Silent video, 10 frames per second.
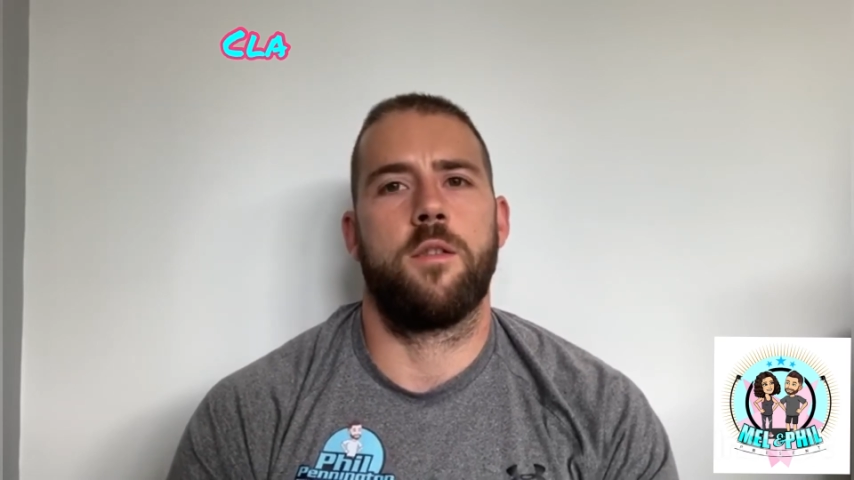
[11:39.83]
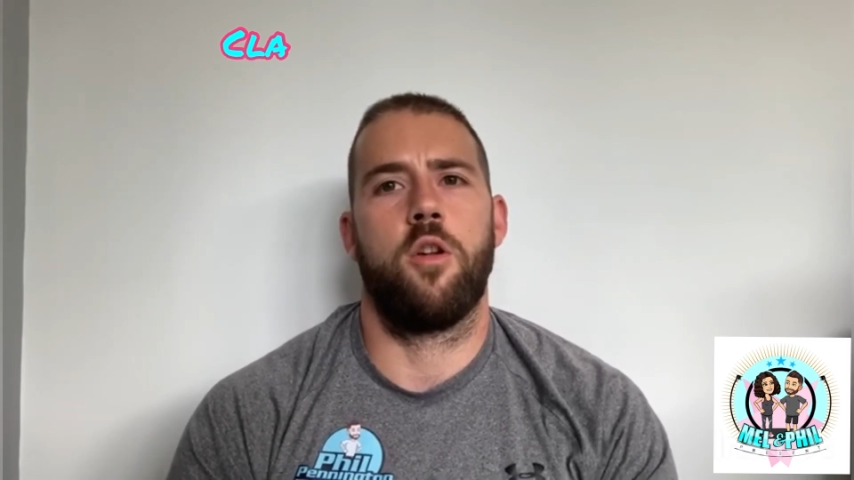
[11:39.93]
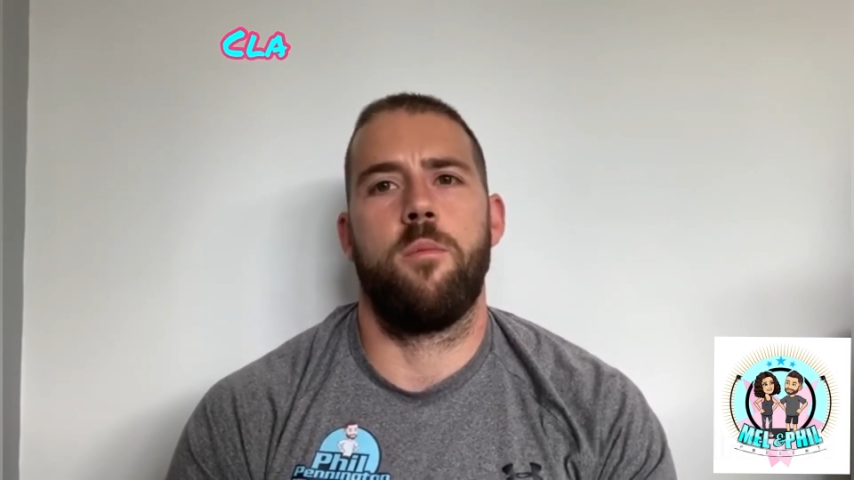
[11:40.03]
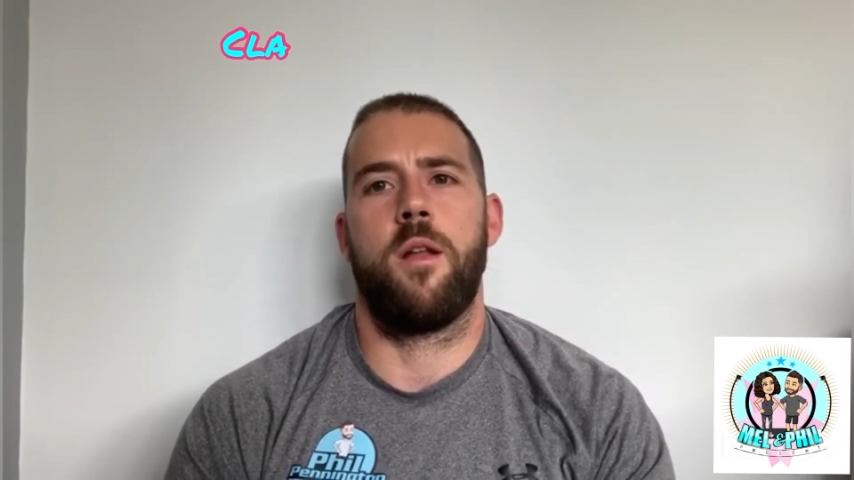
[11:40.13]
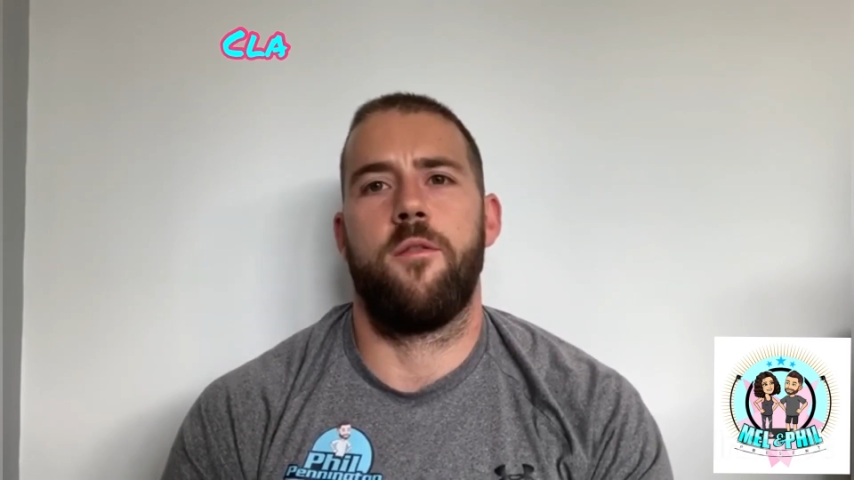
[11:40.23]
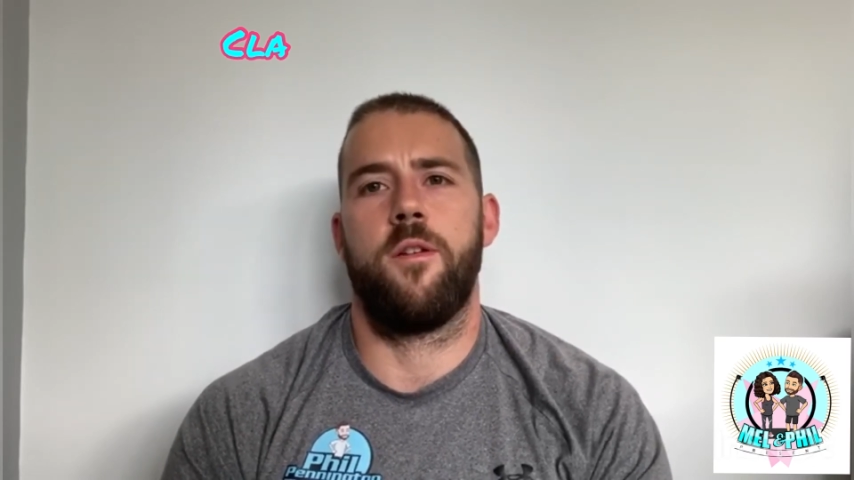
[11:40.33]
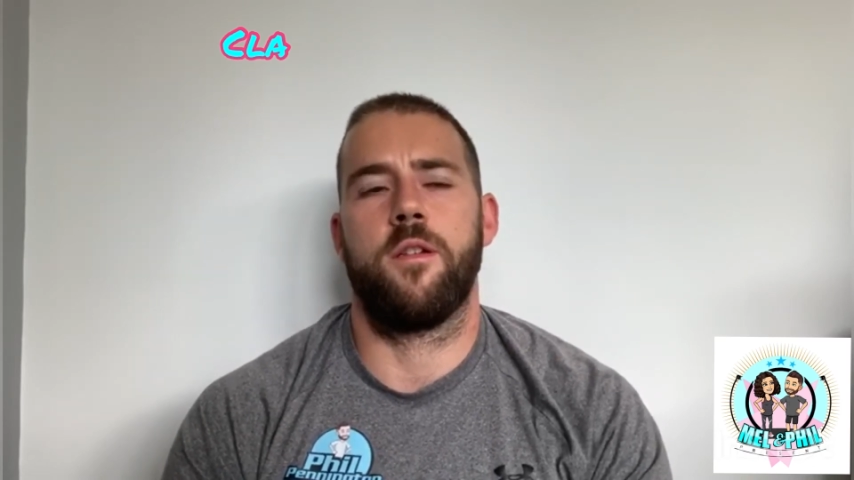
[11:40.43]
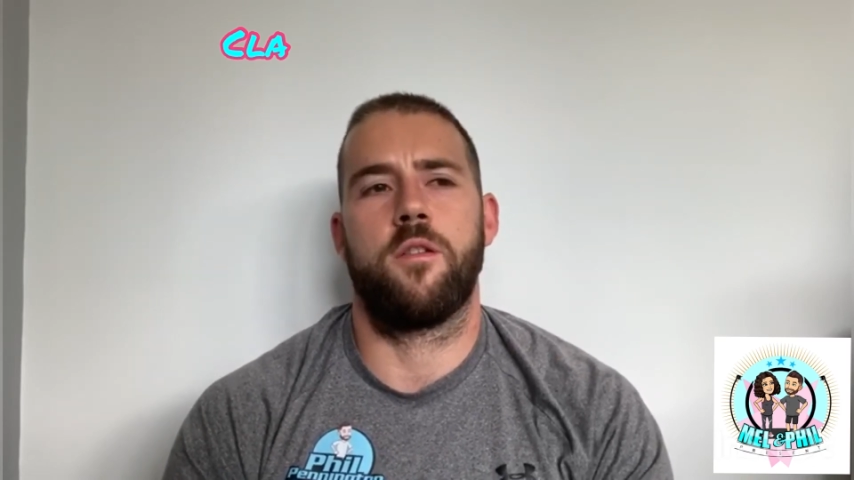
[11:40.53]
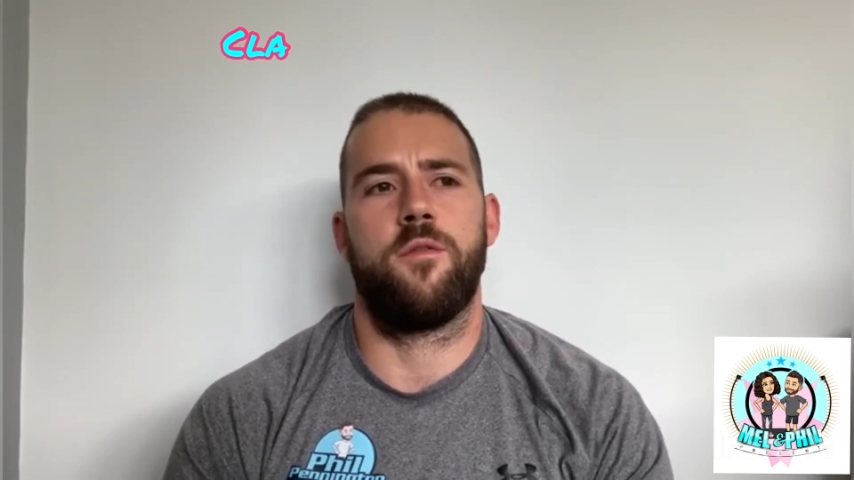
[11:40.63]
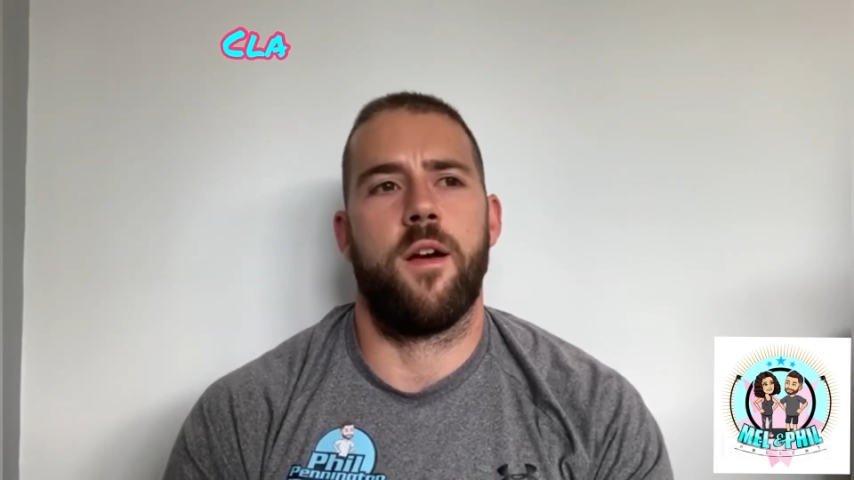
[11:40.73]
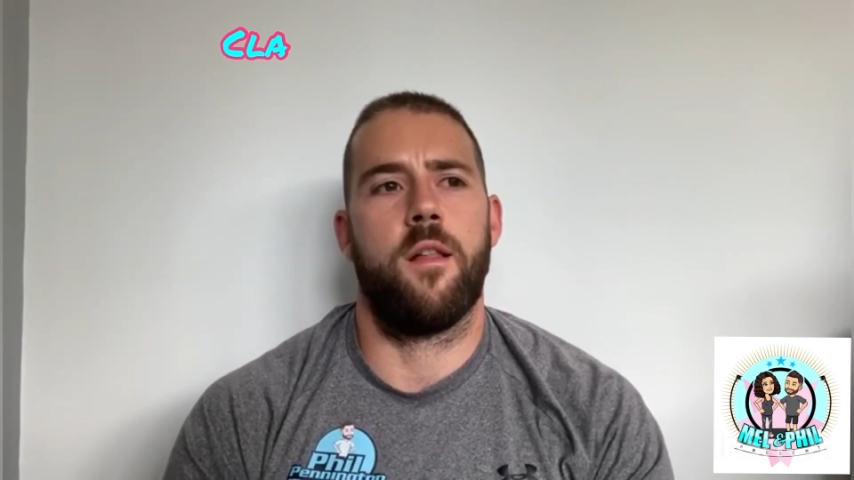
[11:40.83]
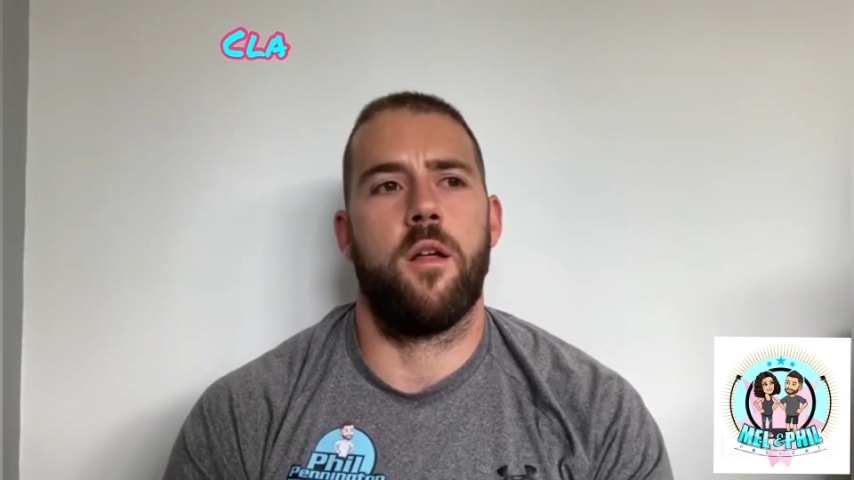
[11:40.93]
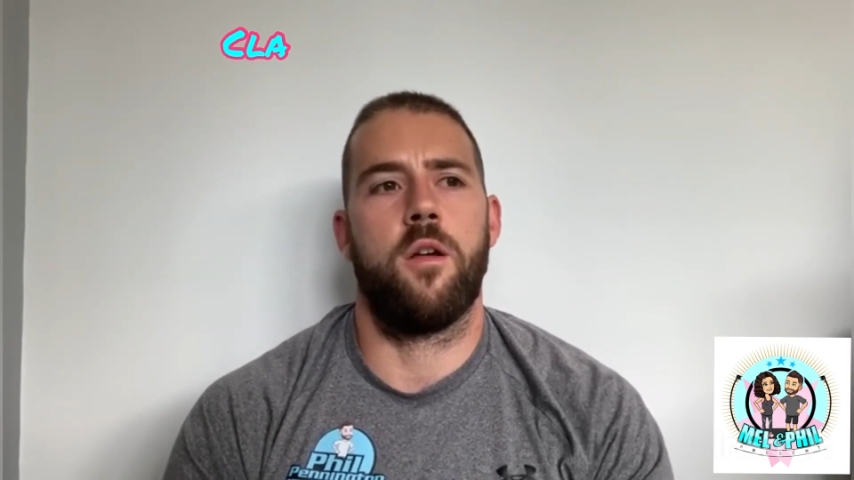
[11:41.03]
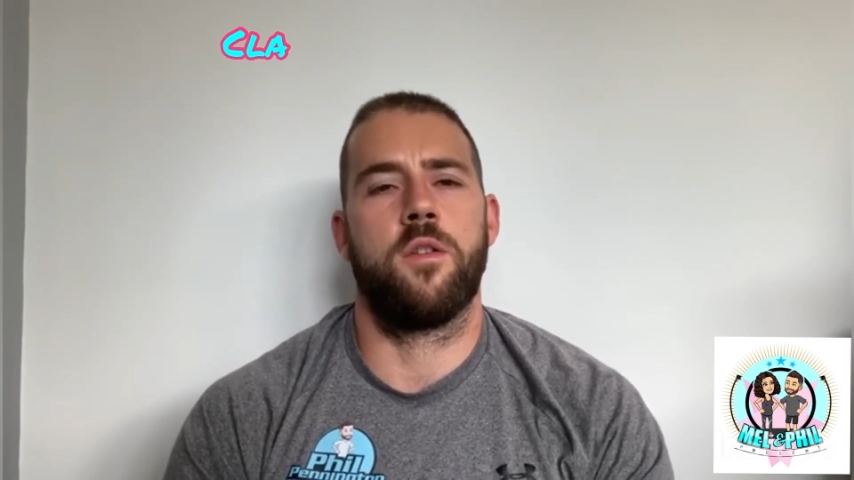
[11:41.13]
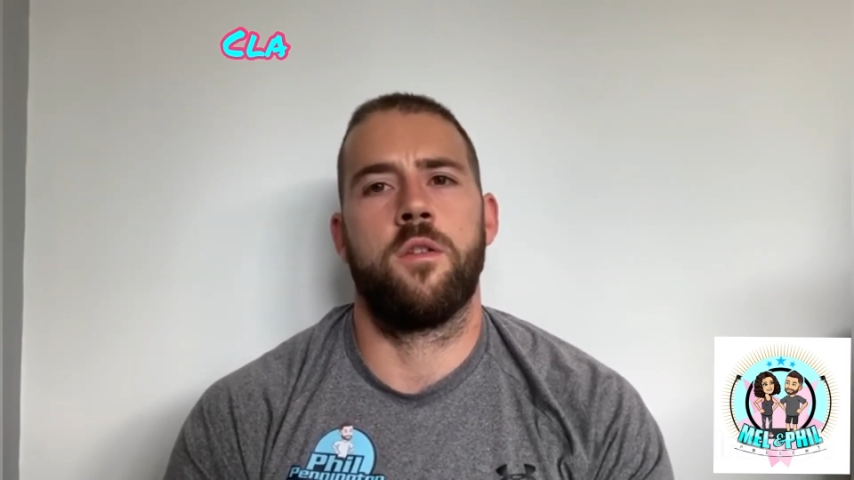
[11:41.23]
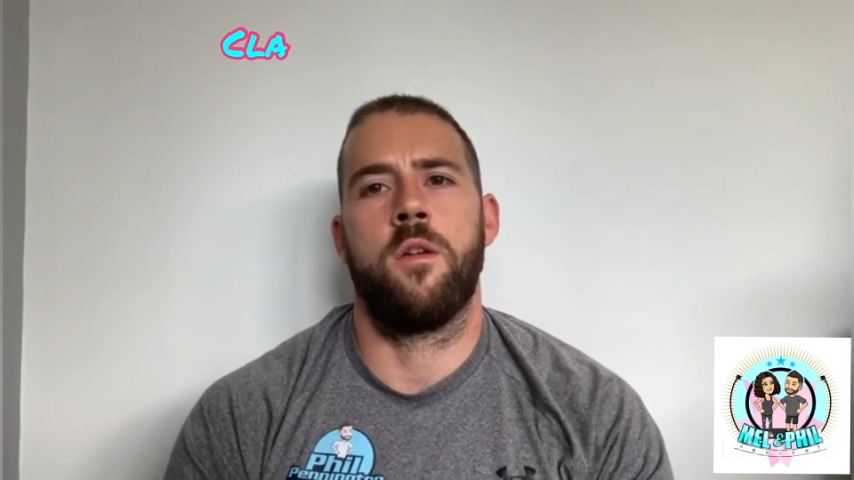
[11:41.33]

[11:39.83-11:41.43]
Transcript: no benefits to fat loss.